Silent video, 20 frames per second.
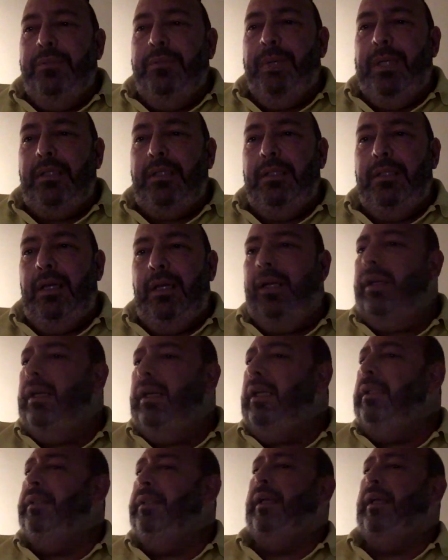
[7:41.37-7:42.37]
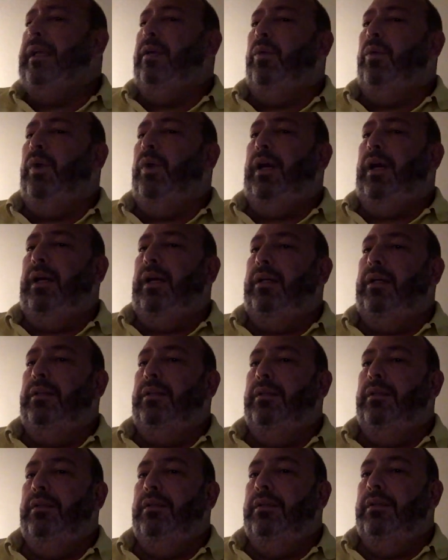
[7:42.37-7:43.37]
but I don't understand why.
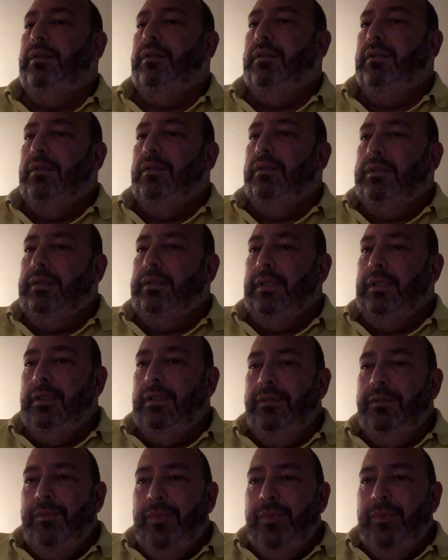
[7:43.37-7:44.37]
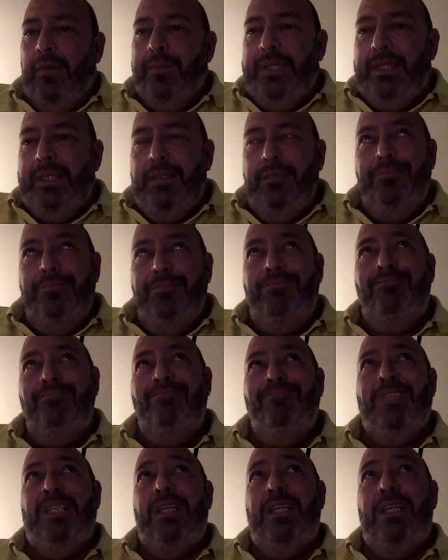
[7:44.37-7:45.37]
You know, I mean,
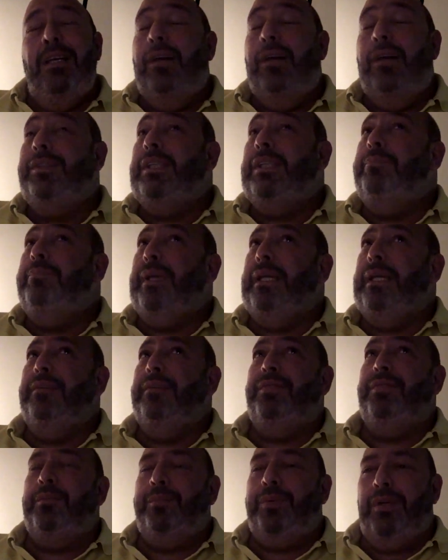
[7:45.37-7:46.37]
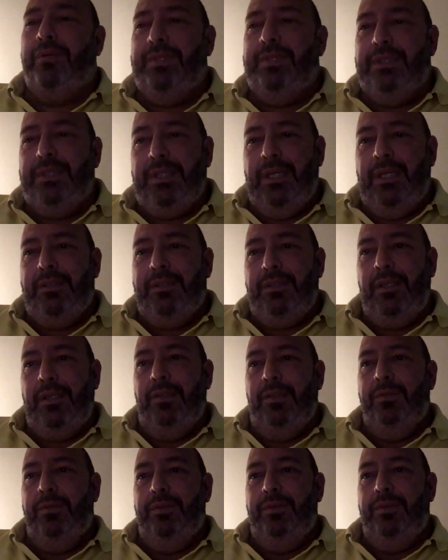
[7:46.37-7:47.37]
I've seen better province sides go
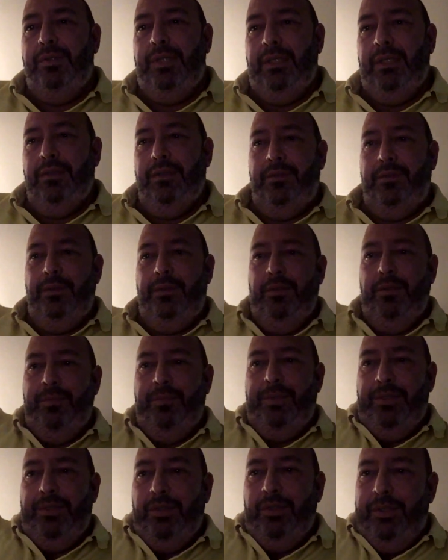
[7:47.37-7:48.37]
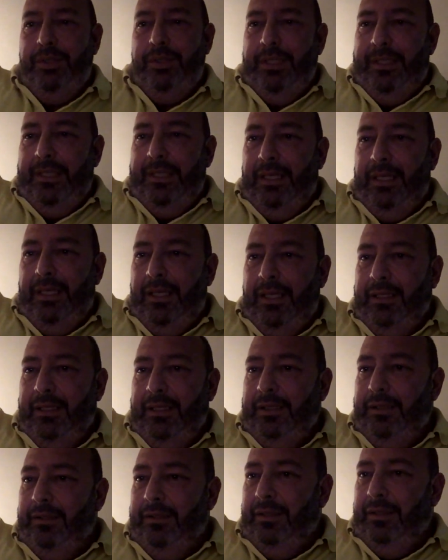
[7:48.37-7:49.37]
to Pretoria and get a
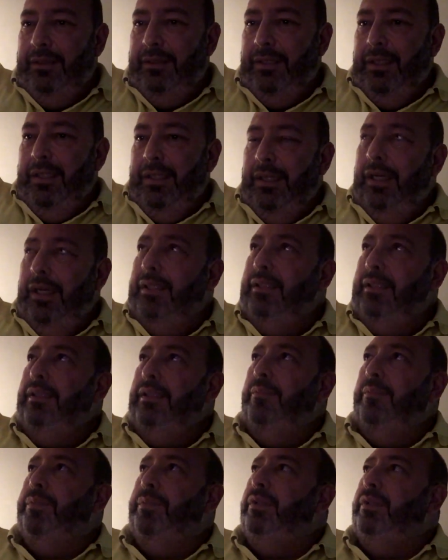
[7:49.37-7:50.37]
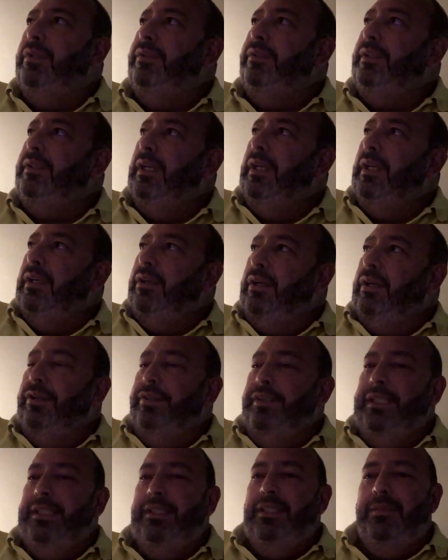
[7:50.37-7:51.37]
Harding, you know. I think the Bulls got a
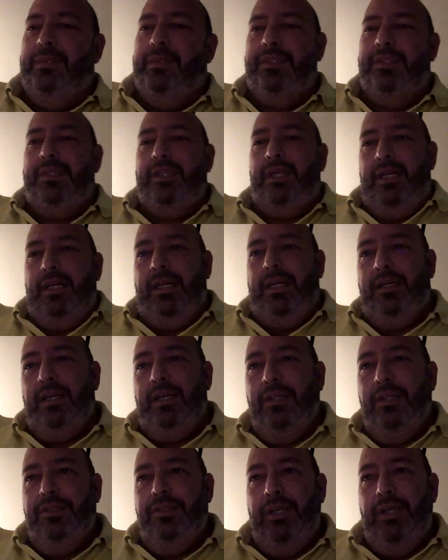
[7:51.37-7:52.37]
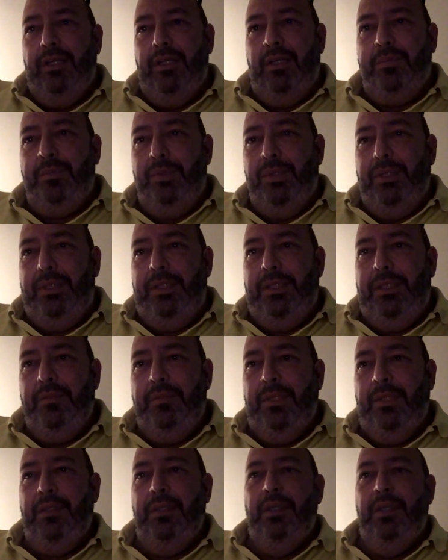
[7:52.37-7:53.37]
reasonable side. I know you don't like Puerto
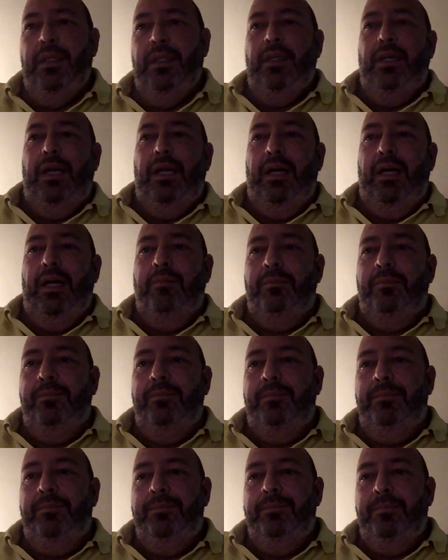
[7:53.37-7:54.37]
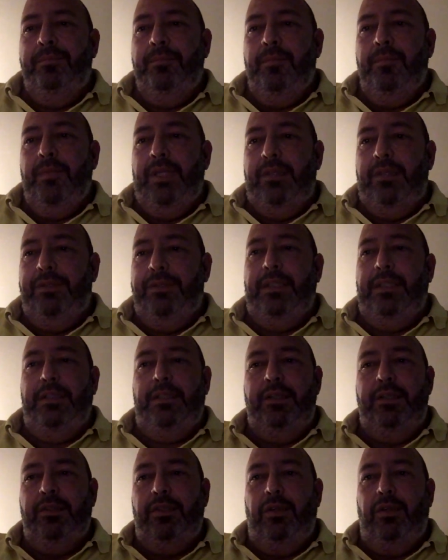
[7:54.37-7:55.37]
Human. You've said so,
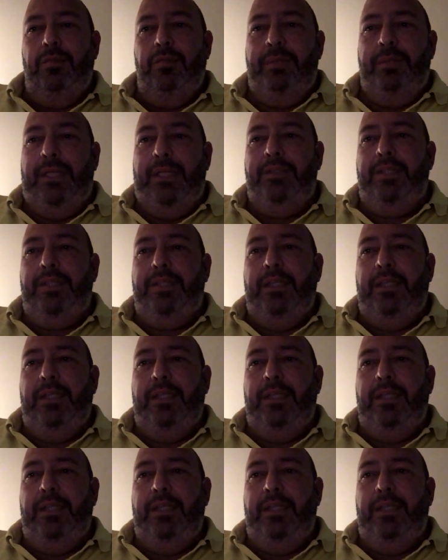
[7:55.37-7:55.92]
you can't bet.